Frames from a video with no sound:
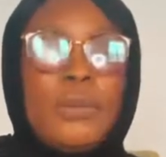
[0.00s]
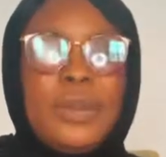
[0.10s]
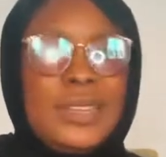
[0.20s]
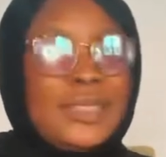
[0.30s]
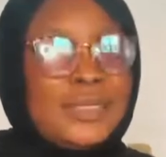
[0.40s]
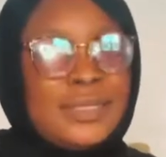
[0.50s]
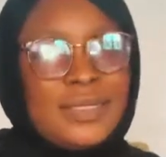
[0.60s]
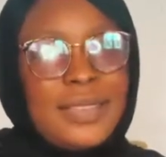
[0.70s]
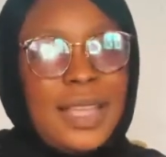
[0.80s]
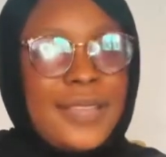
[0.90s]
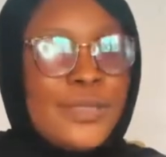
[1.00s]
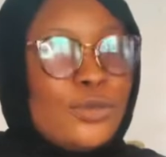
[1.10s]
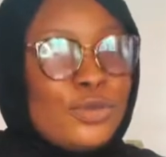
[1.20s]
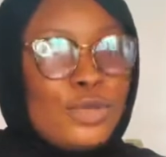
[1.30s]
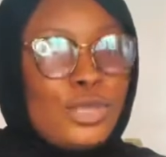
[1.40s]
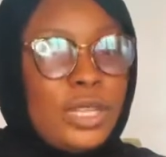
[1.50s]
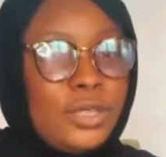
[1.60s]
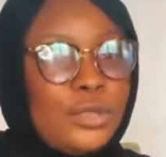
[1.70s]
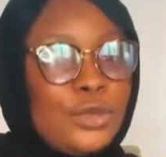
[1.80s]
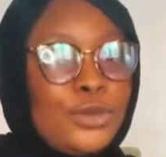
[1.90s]
please, as usual,
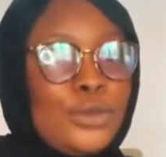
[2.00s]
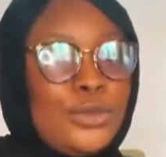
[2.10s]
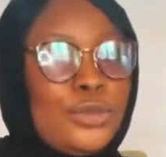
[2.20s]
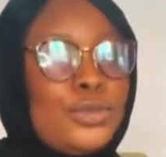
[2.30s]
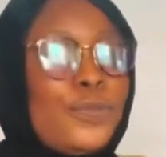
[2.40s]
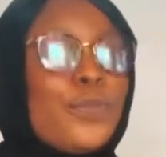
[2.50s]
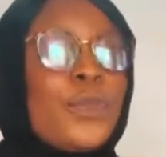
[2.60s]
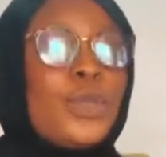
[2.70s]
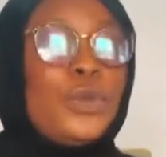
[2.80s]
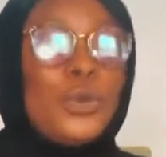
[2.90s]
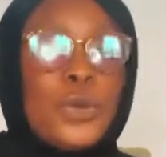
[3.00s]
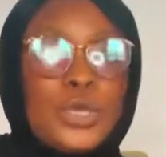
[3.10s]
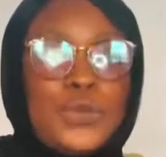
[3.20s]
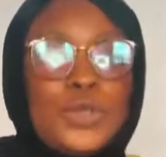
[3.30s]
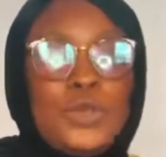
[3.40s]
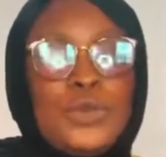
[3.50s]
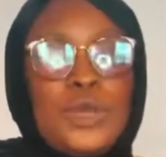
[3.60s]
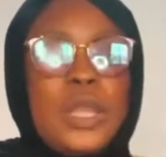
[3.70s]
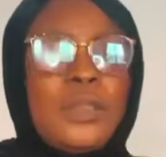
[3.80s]
you know the thing, you know what we do.